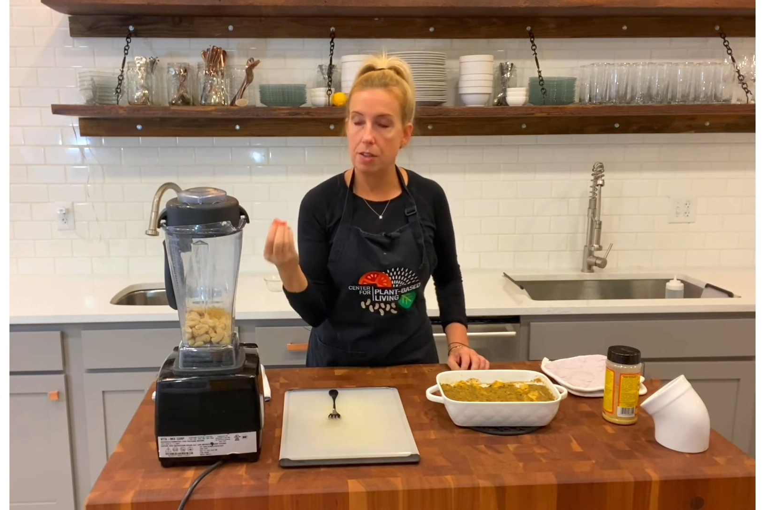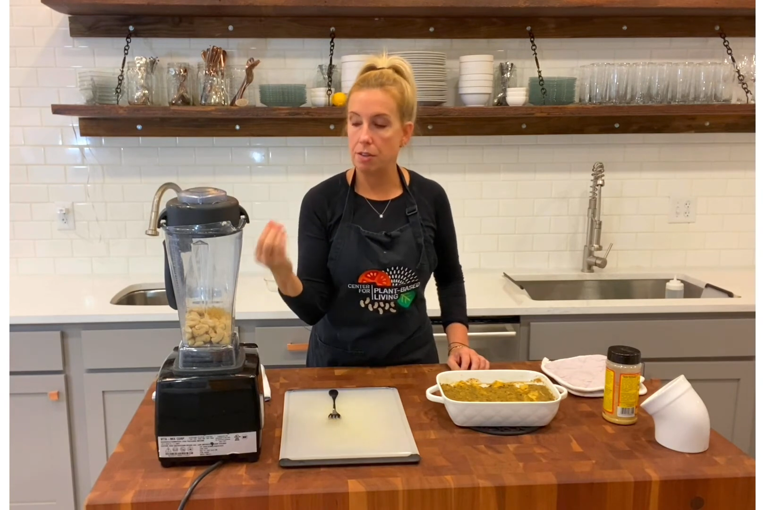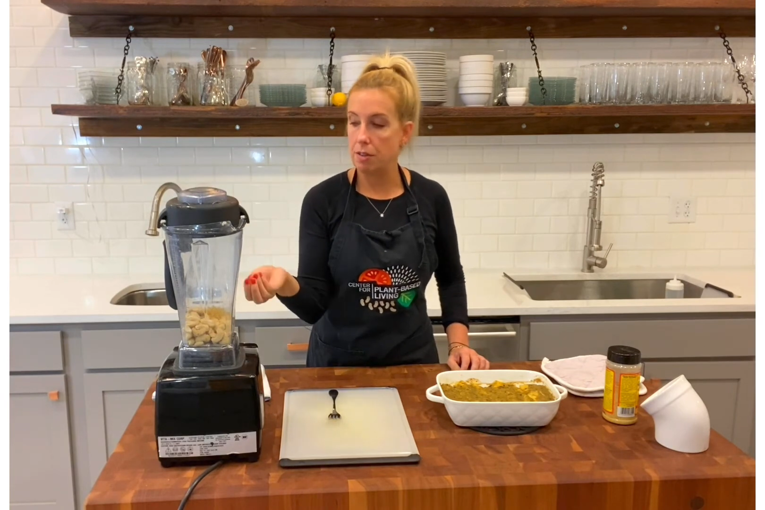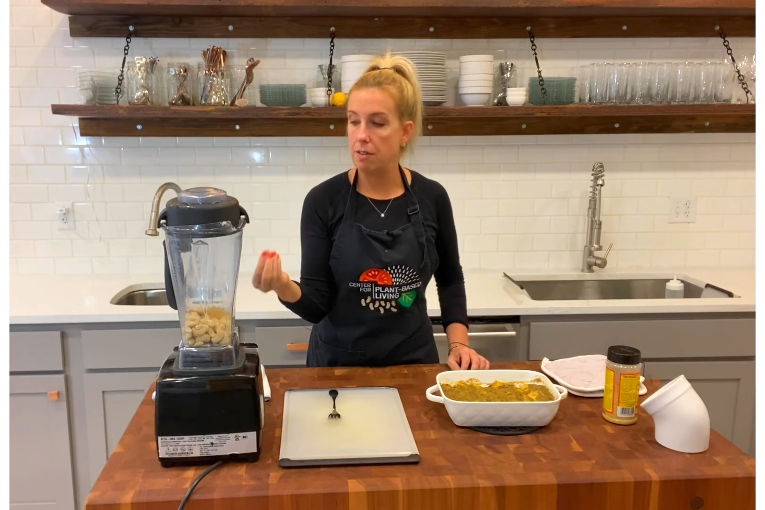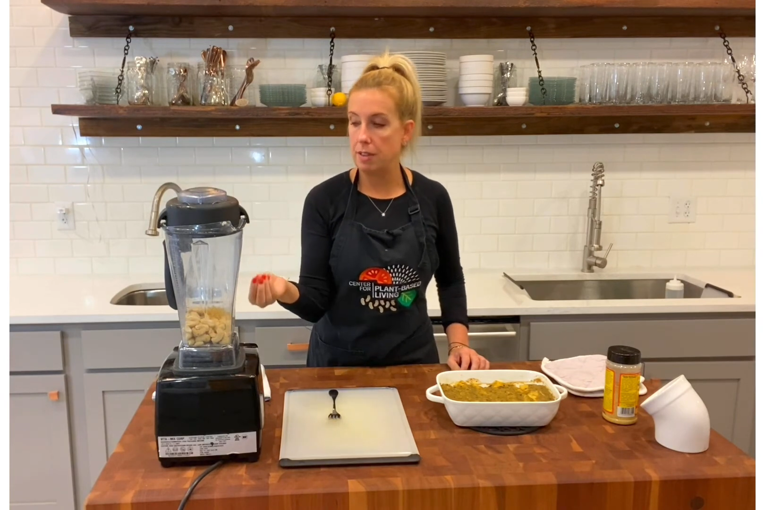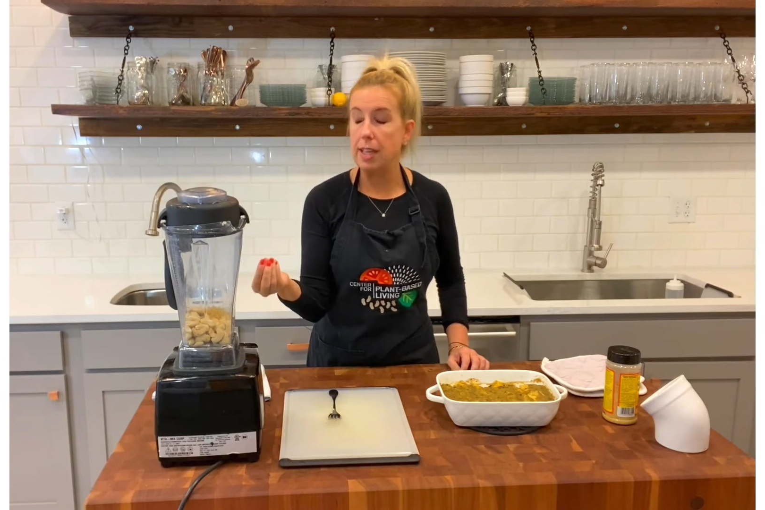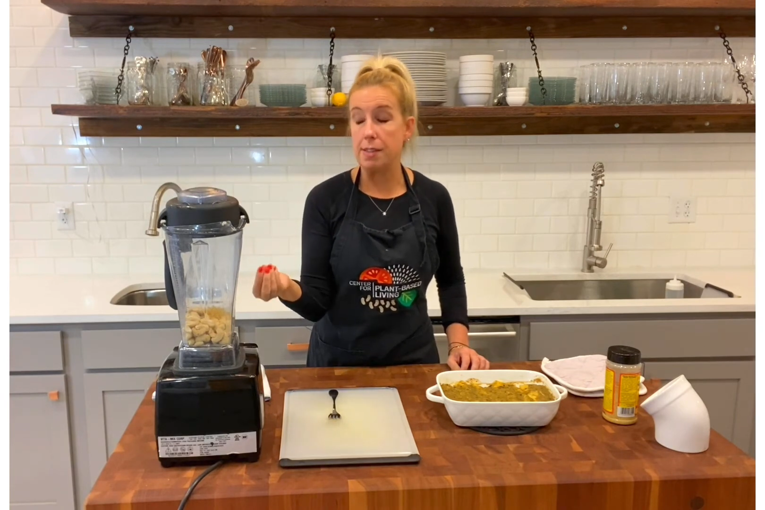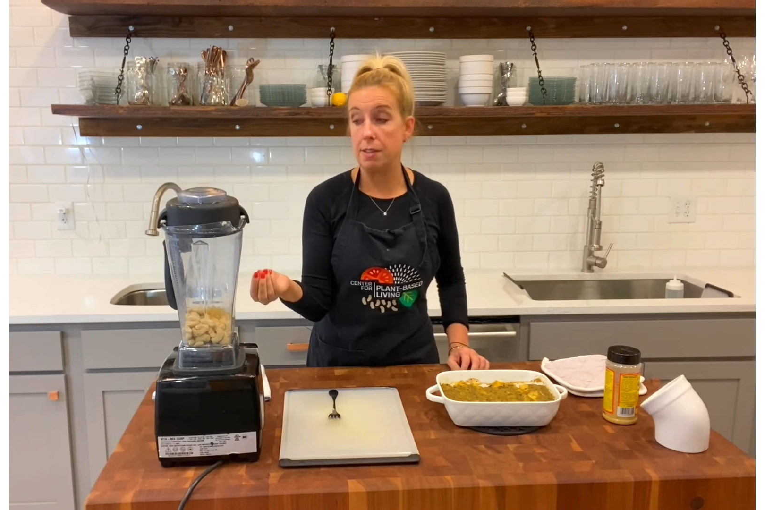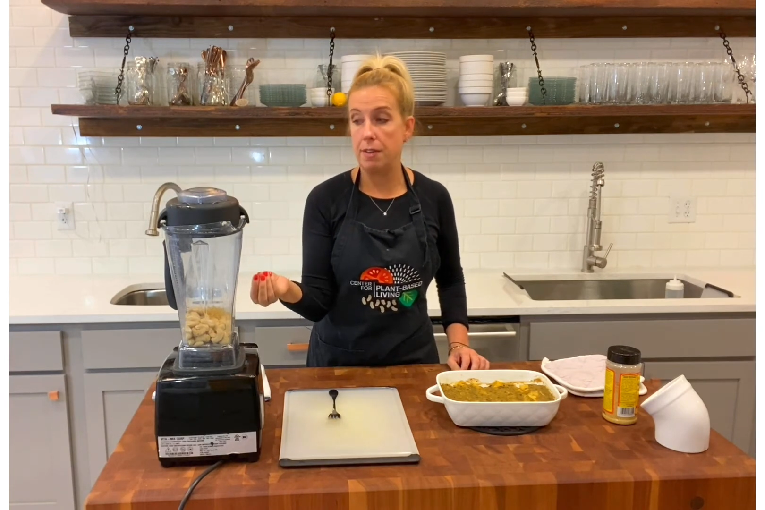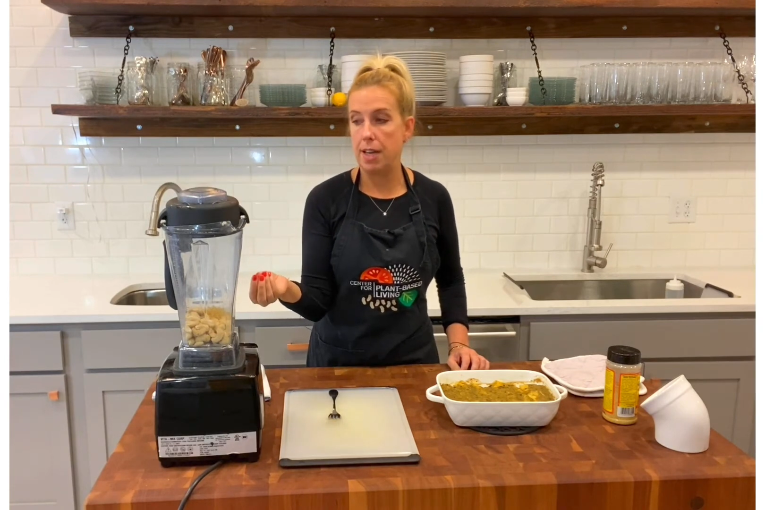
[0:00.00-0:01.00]
or the
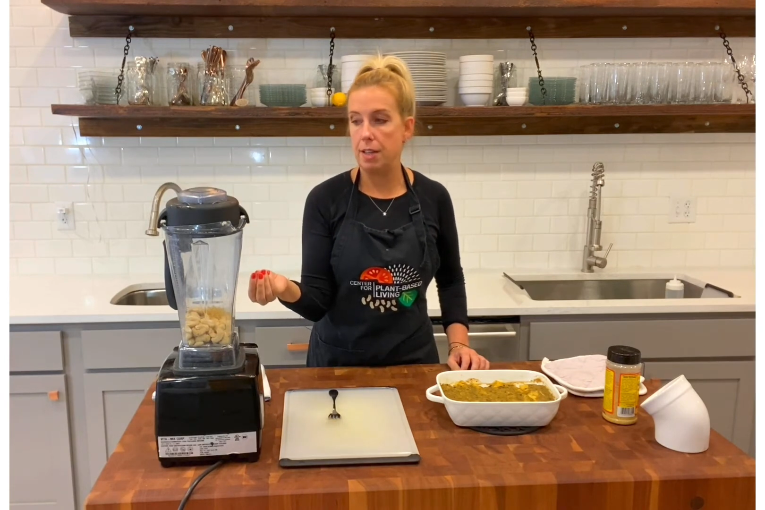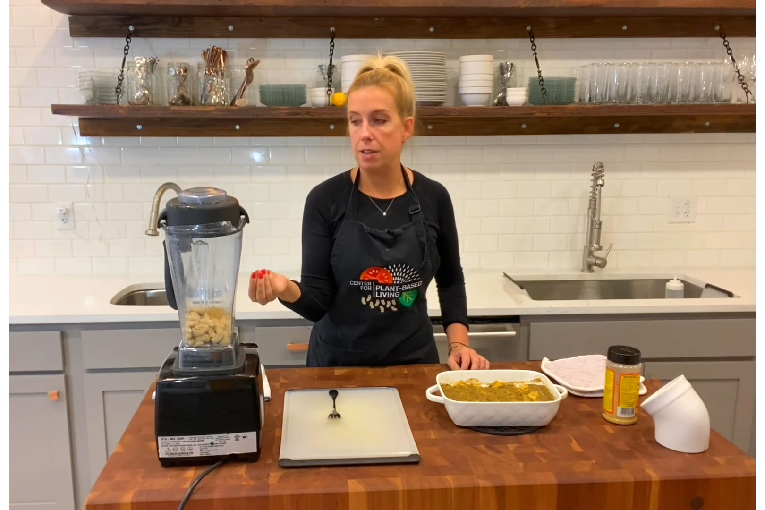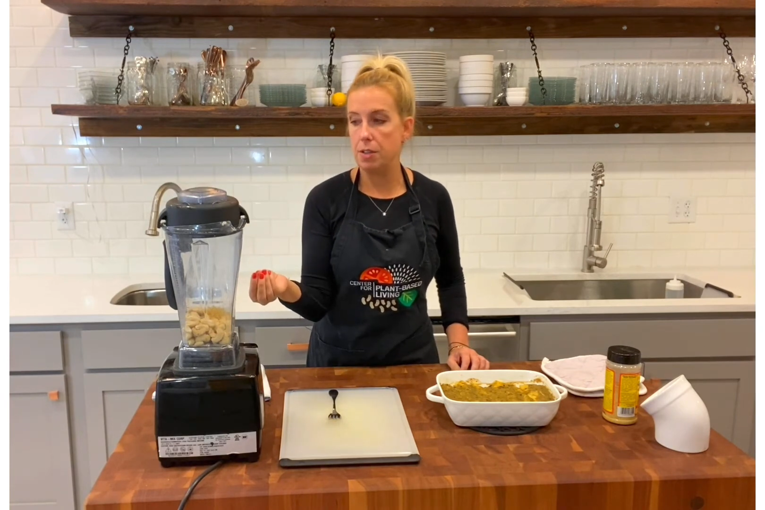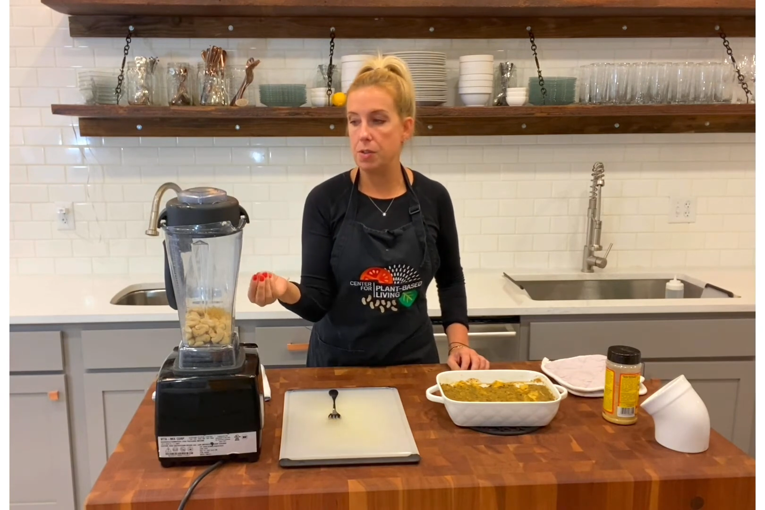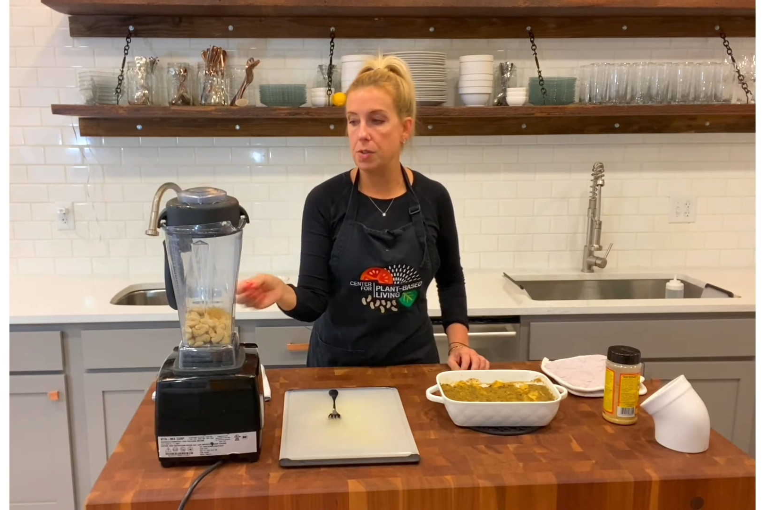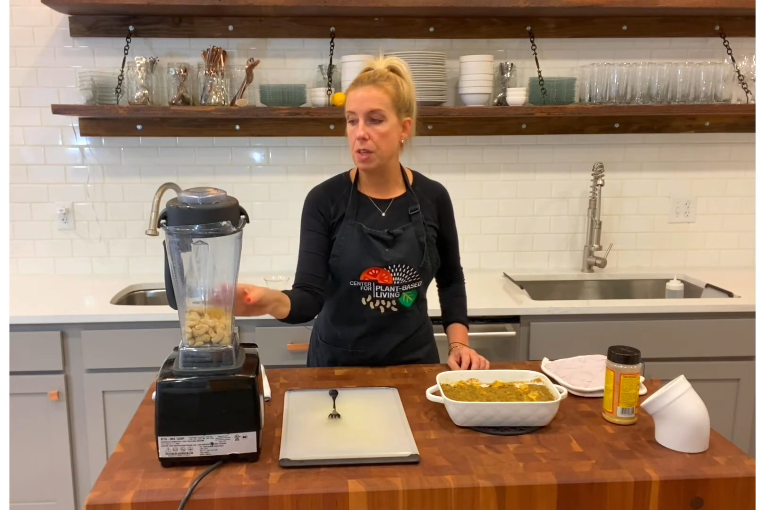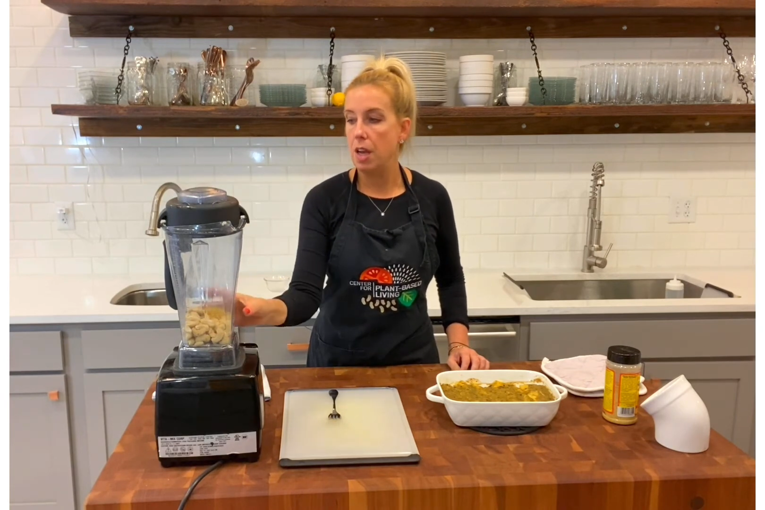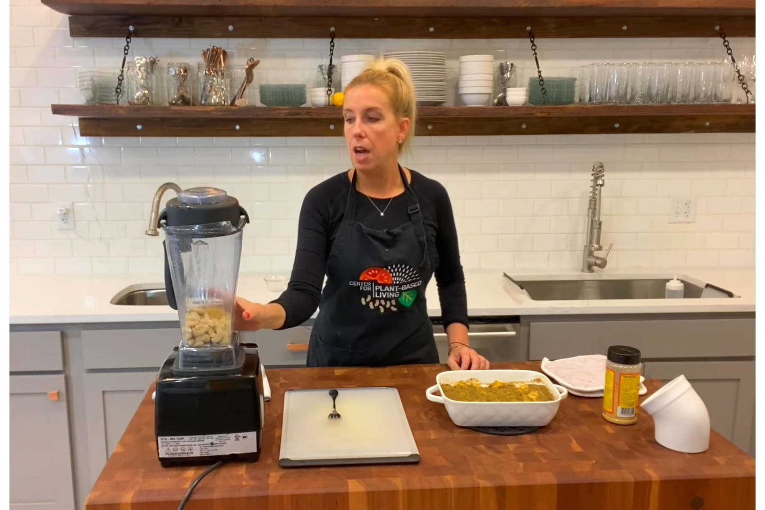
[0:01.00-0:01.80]
fat in those